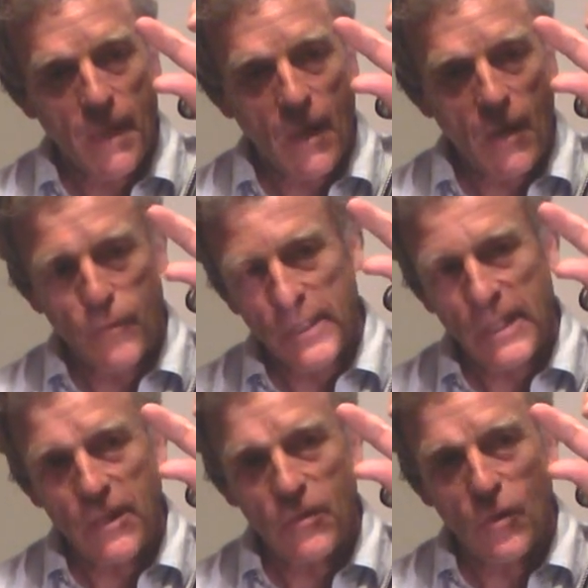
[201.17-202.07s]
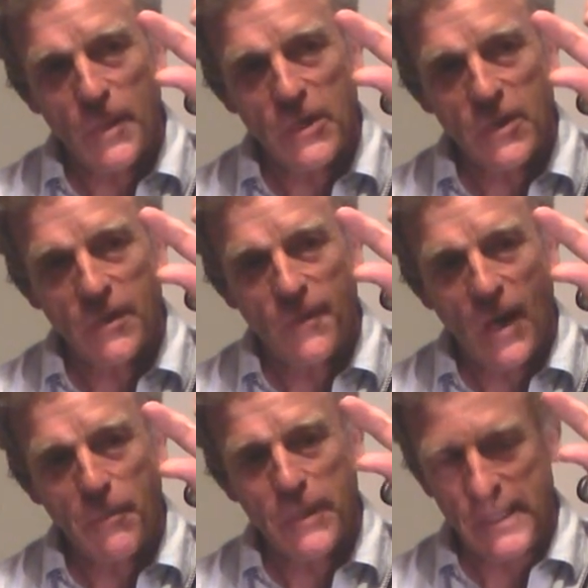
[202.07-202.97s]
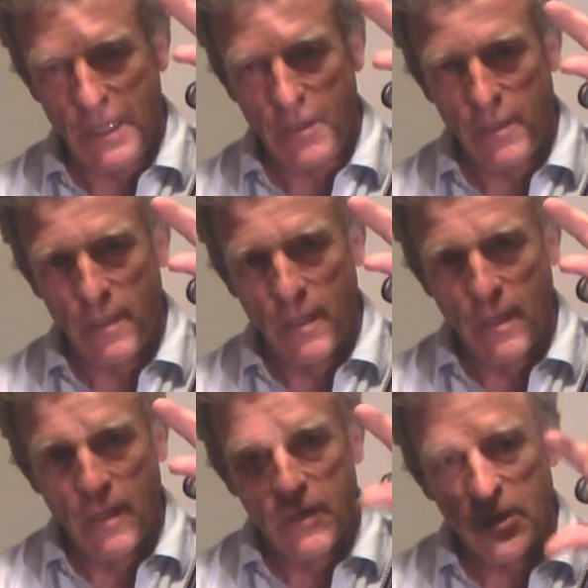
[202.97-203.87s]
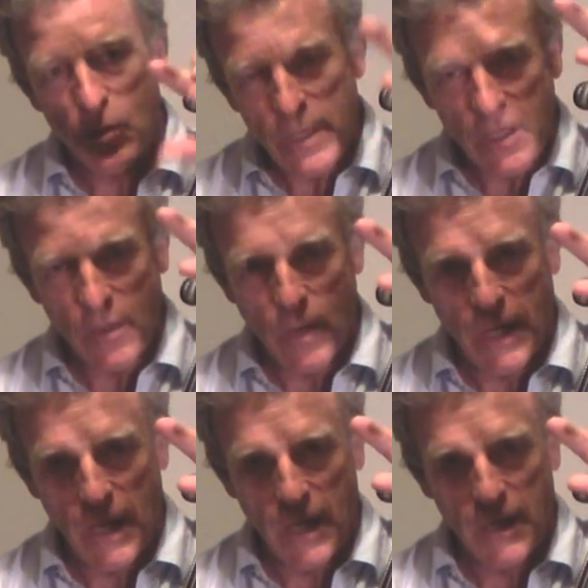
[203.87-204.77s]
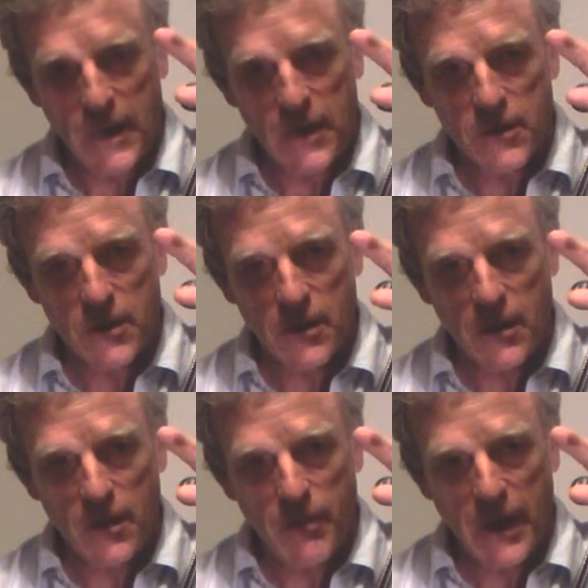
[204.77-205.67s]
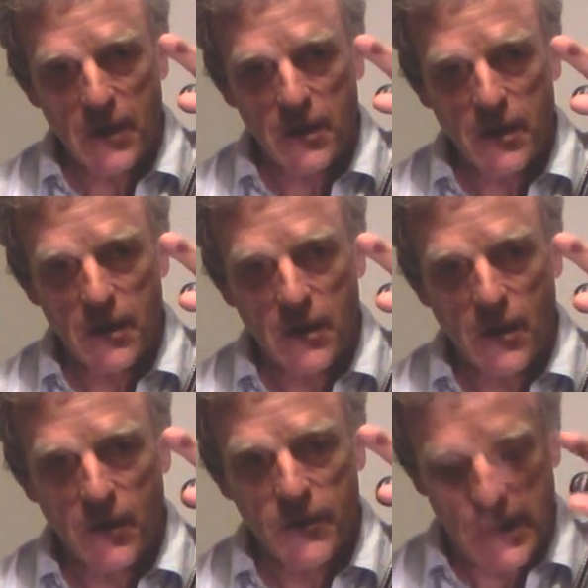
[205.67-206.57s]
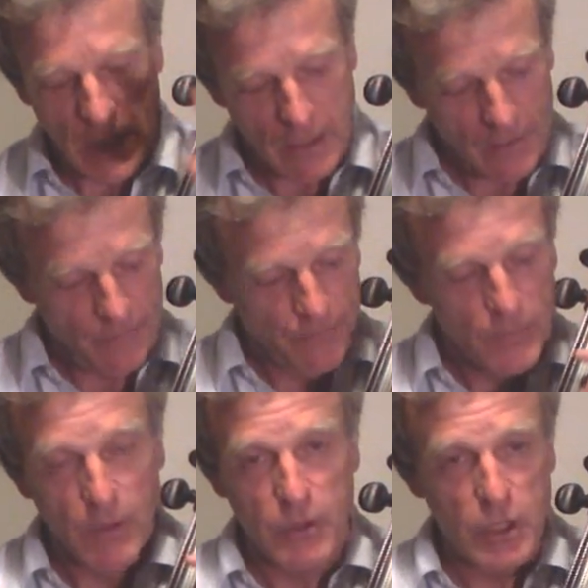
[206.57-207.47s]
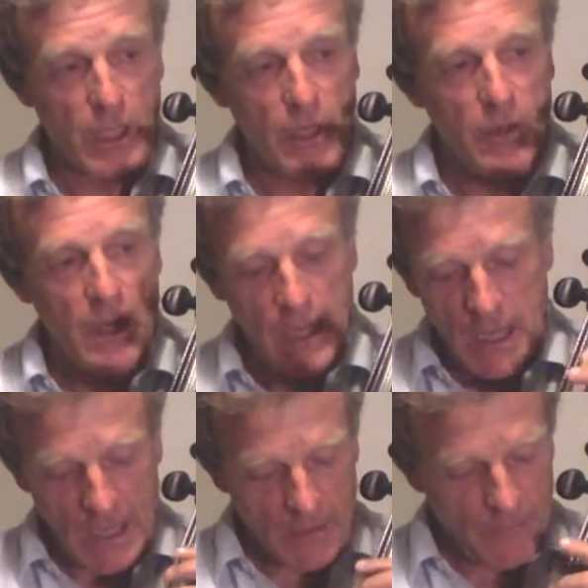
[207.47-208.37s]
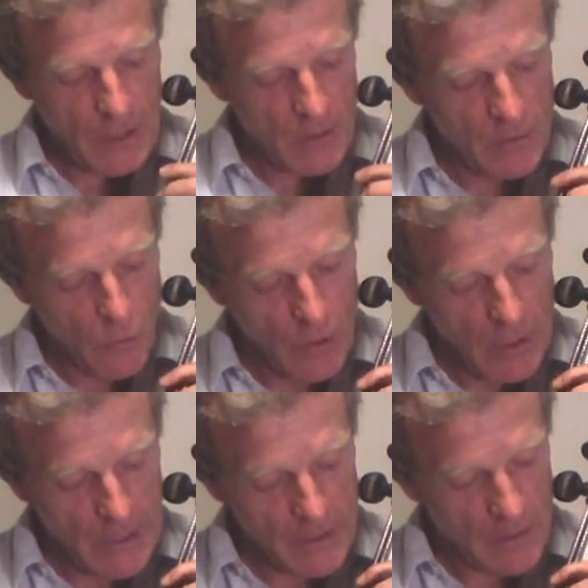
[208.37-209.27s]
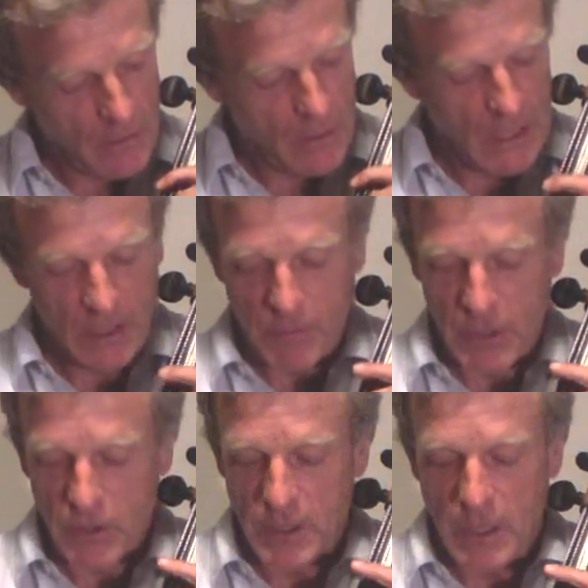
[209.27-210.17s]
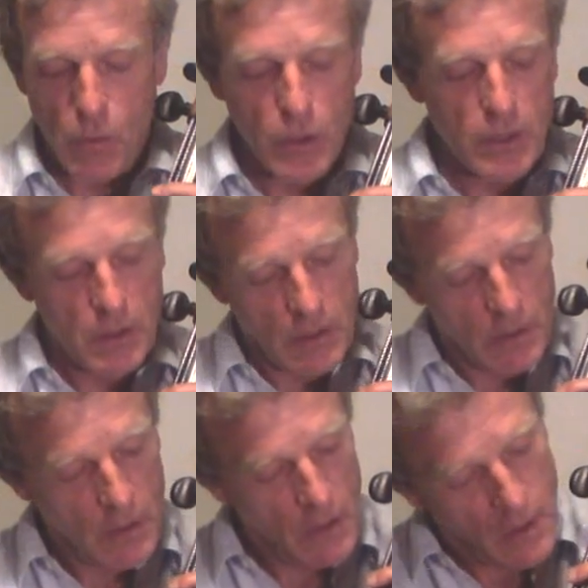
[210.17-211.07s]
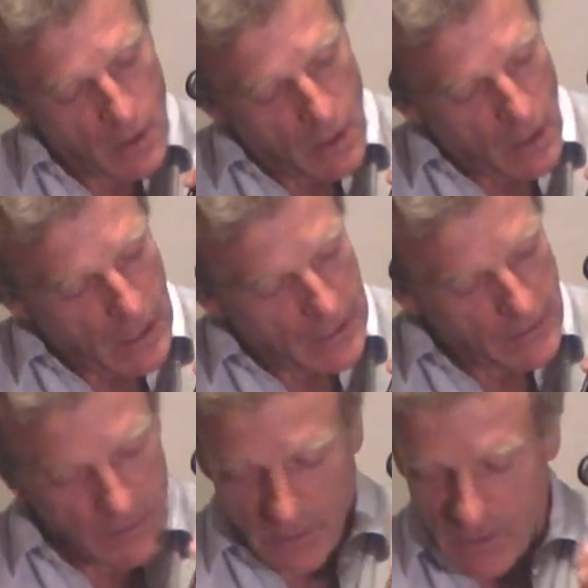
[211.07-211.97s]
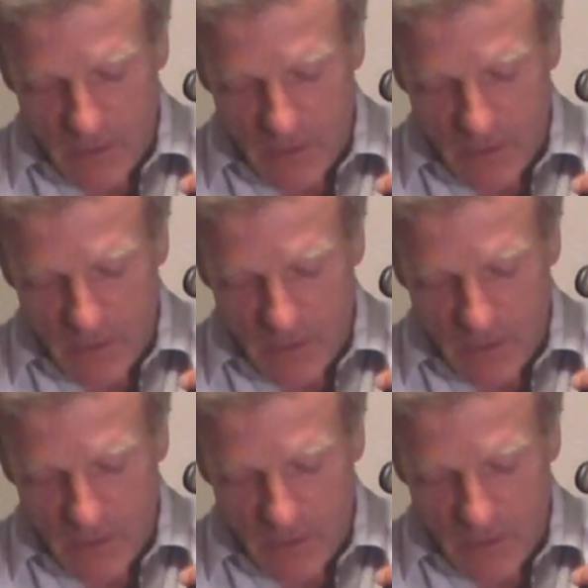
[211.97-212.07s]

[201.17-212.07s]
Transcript: overextended almost, hyperextended, squeezing quite hard against the back of the neck of the cello, and the fingers organised to get the pitches they want as